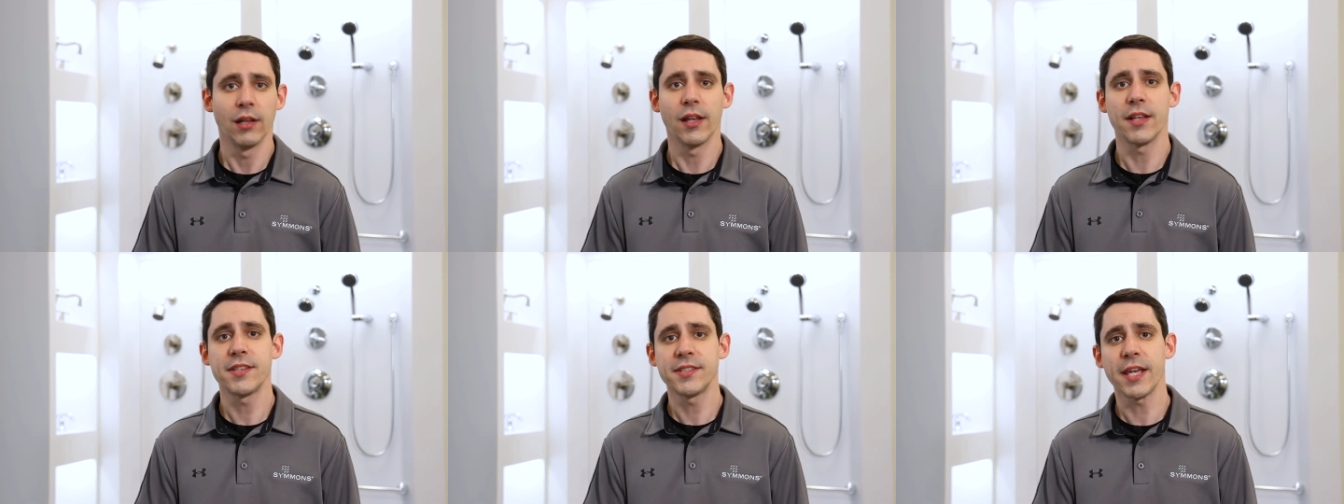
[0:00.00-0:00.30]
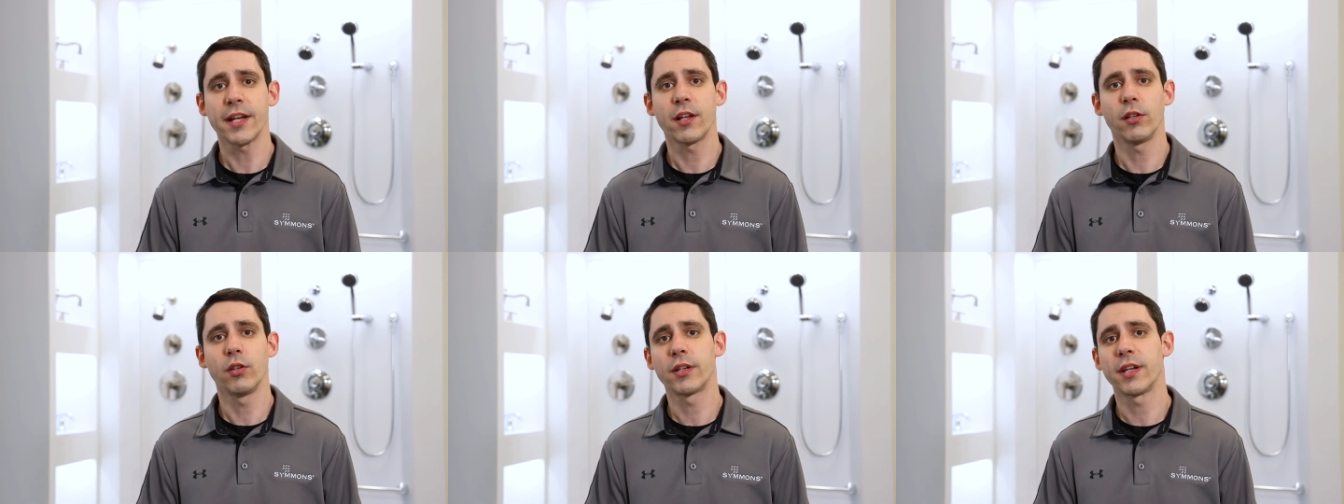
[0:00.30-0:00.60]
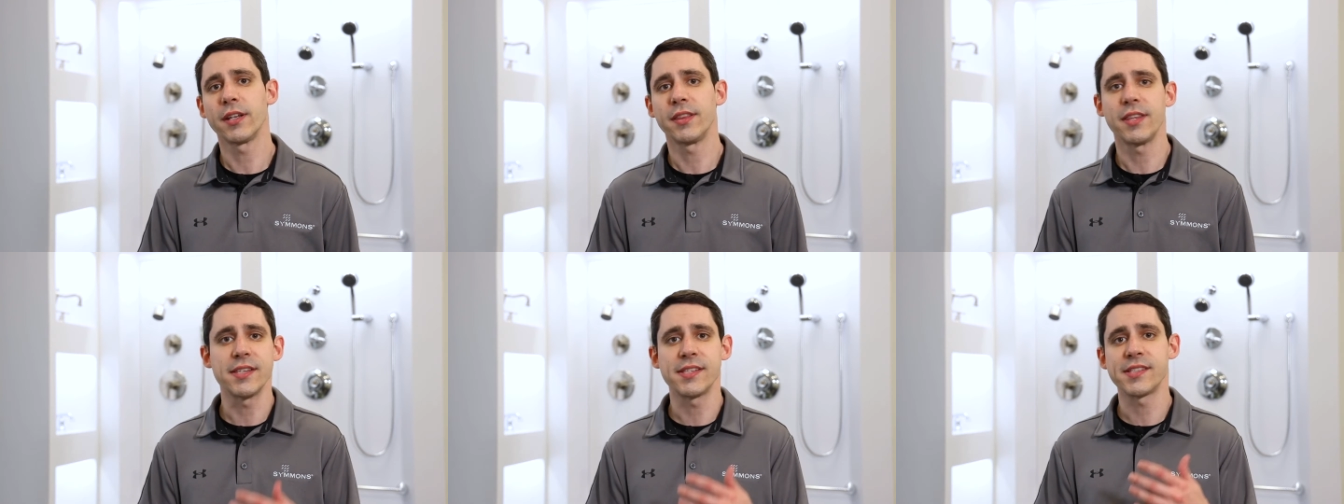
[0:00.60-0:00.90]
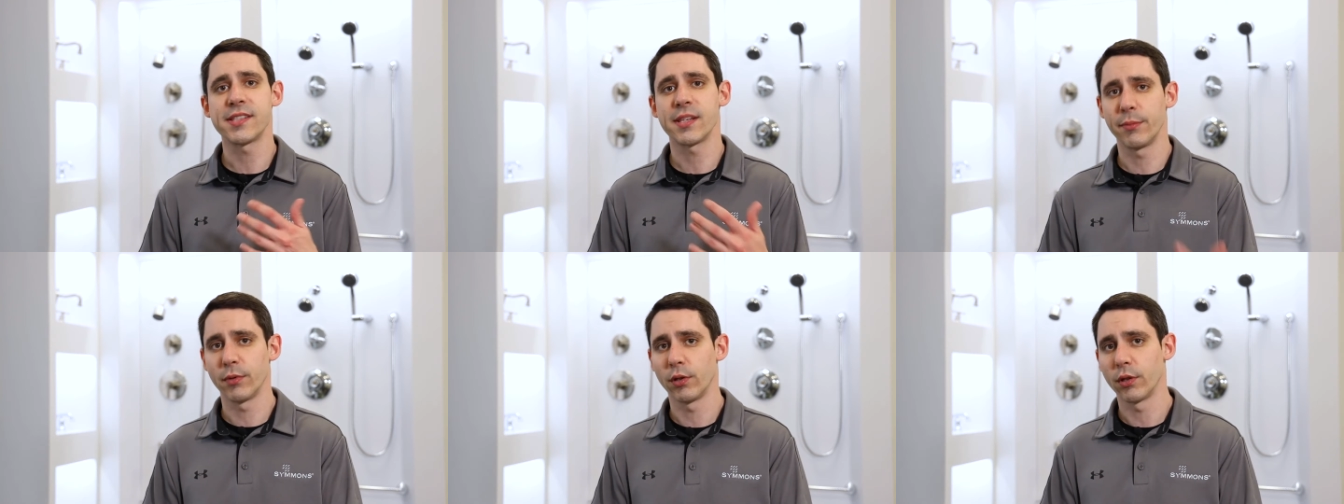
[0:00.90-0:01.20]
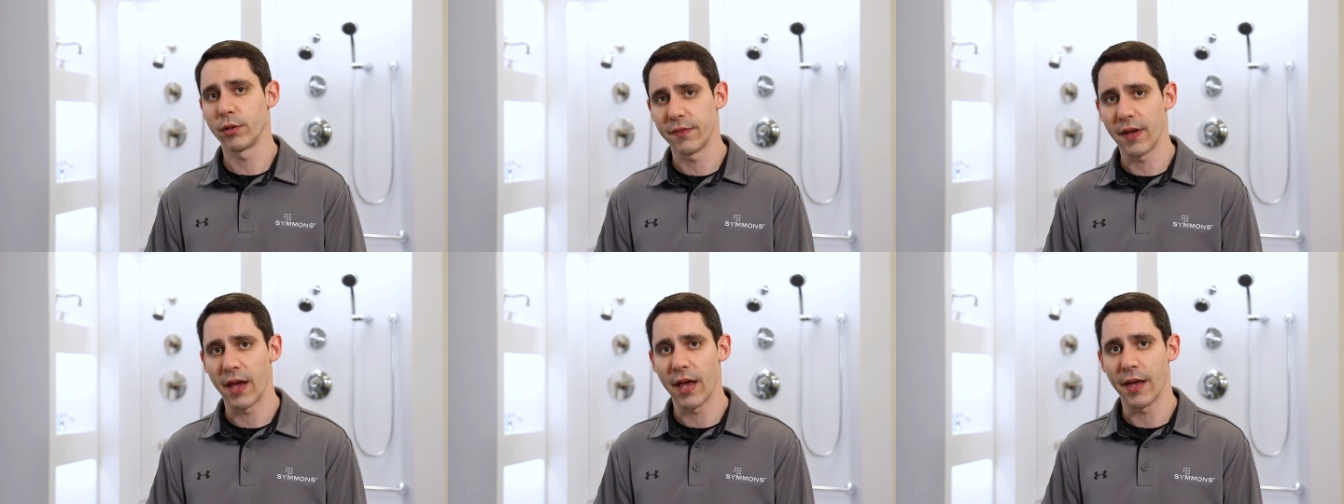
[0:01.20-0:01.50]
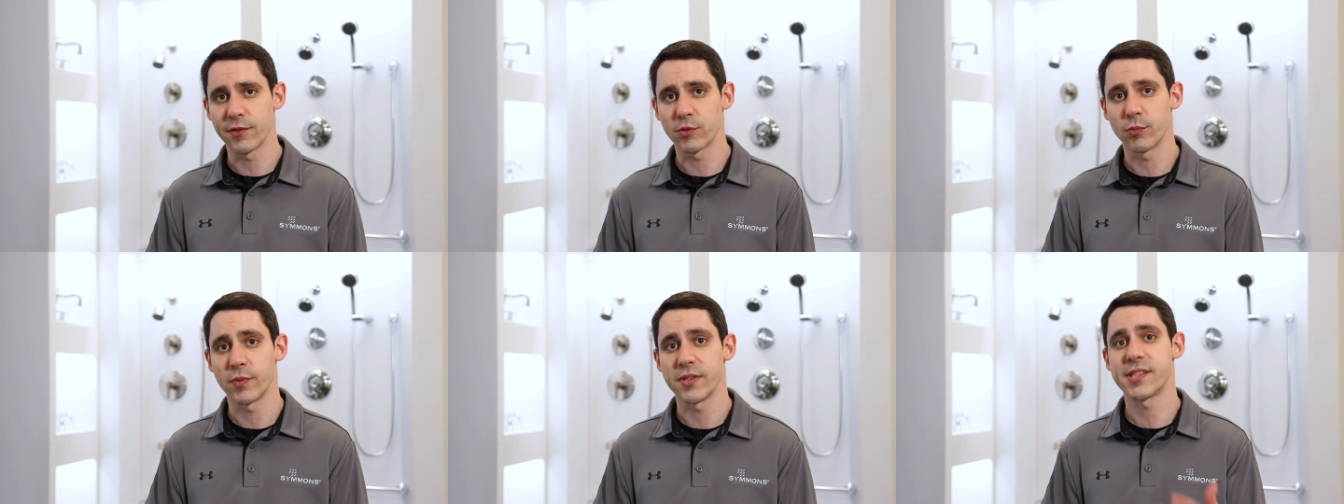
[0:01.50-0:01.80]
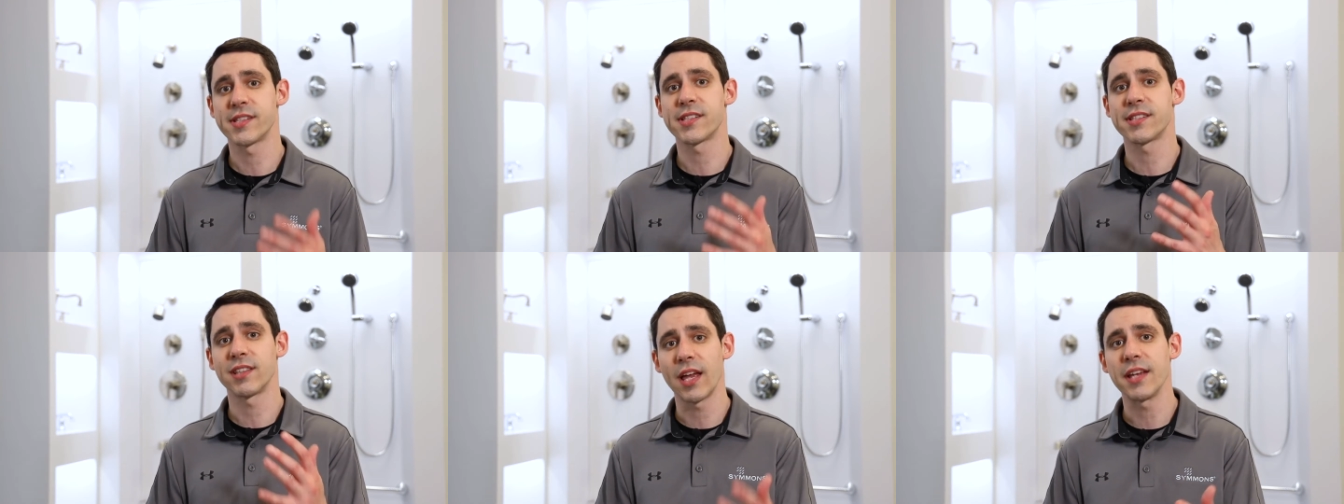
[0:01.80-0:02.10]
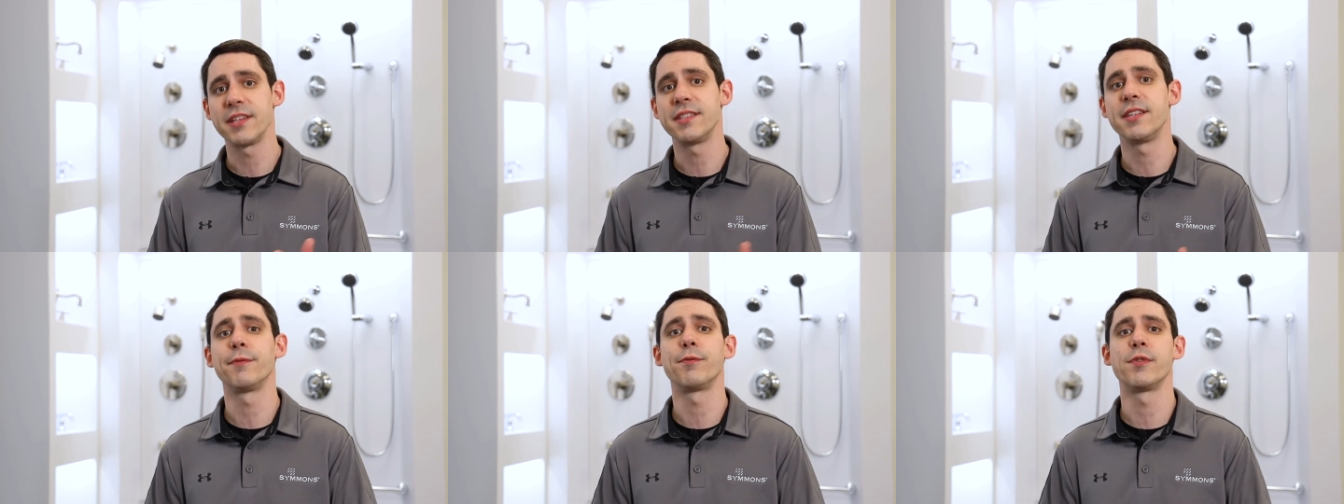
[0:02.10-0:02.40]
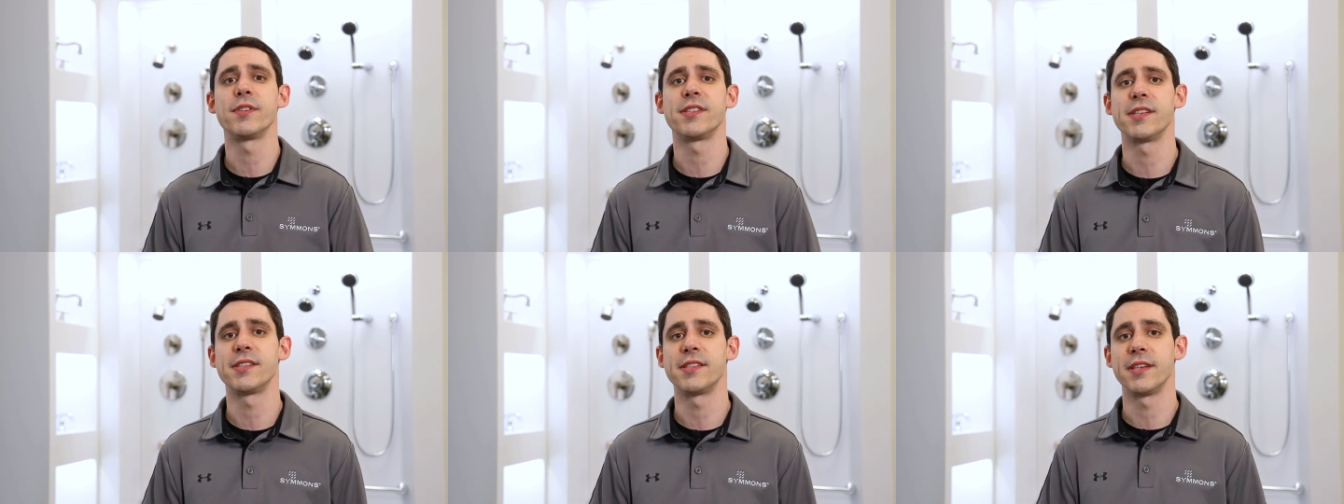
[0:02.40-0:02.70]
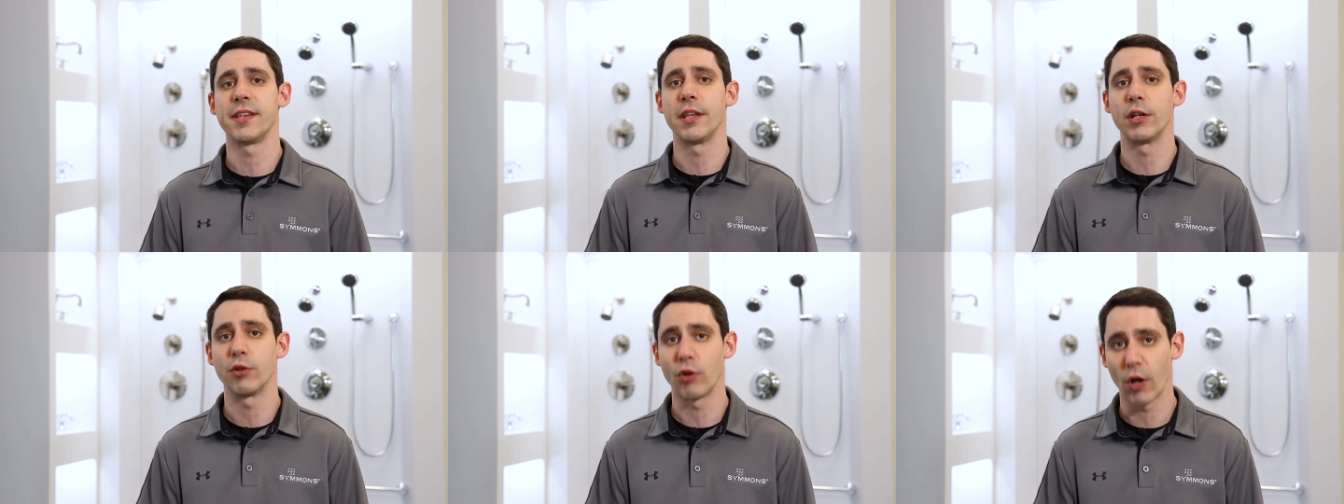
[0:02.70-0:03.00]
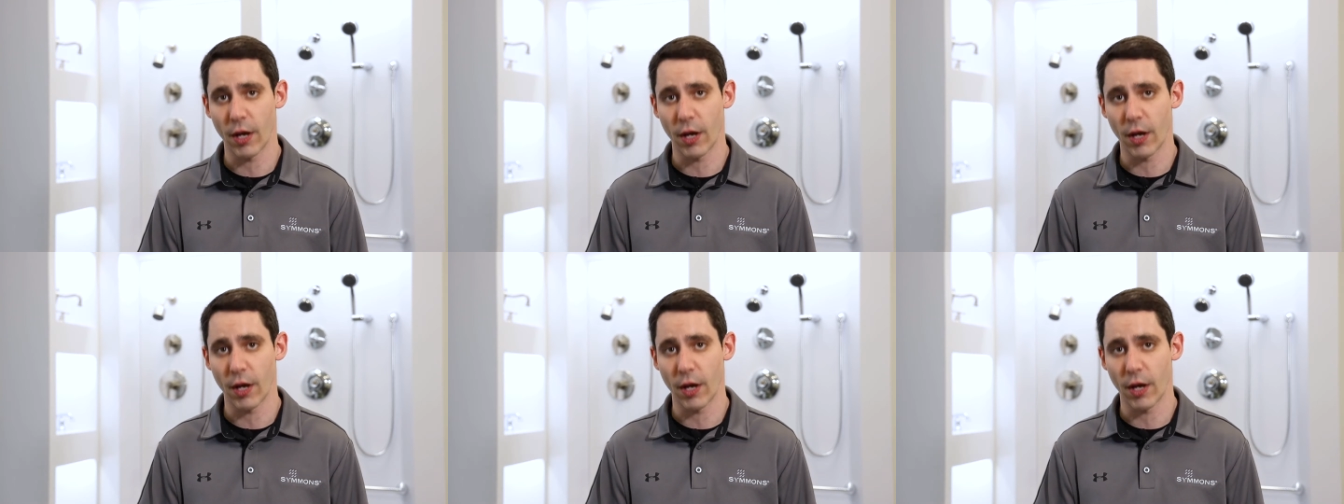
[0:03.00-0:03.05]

Let's take a look at these similar valves with slight differences in their